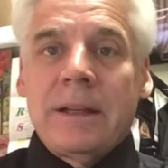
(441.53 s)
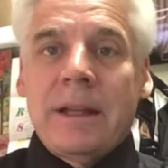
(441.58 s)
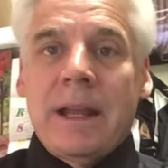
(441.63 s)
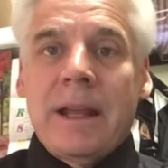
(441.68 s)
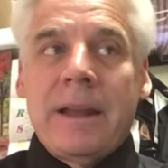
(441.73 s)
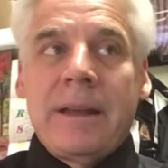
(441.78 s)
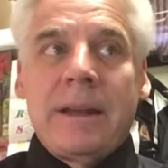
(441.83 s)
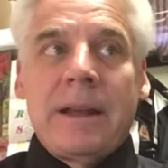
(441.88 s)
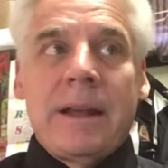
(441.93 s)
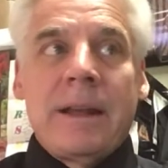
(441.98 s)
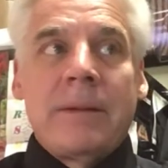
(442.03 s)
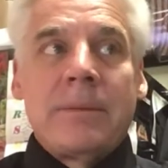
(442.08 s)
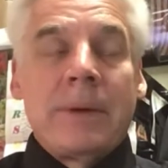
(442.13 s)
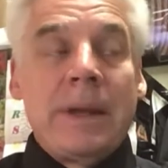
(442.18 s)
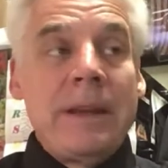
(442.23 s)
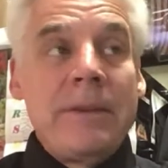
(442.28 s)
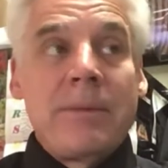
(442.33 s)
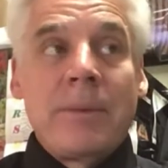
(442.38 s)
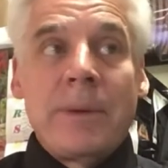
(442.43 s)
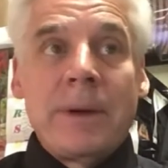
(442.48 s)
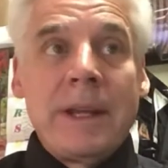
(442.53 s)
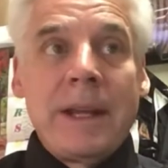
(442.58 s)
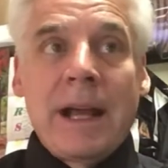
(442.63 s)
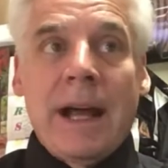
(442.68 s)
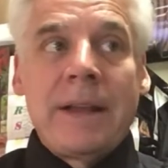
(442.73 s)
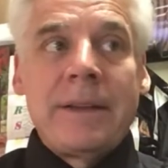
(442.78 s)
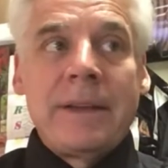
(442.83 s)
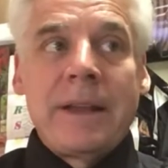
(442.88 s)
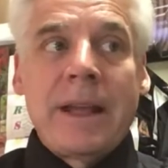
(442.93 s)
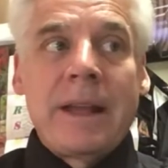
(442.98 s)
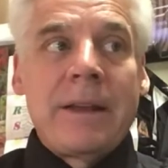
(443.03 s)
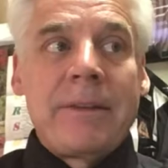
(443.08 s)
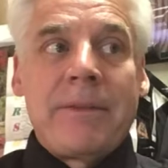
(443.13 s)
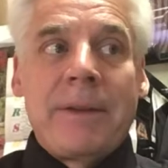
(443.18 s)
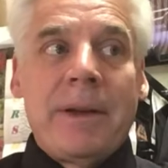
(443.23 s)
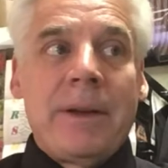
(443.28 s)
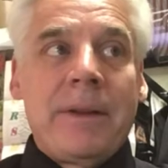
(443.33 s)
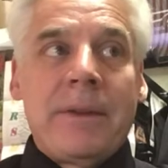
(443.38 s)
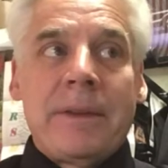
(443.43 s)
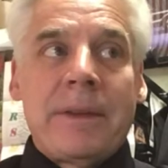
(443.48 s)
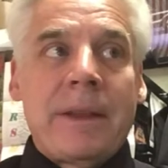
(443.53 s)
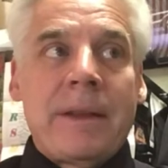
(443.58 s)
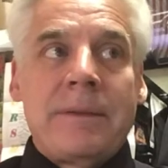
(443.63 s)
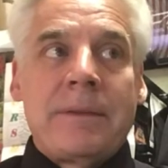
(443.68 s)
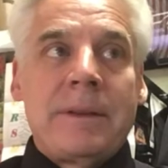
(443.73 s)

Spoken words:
And even when he got in the NFL,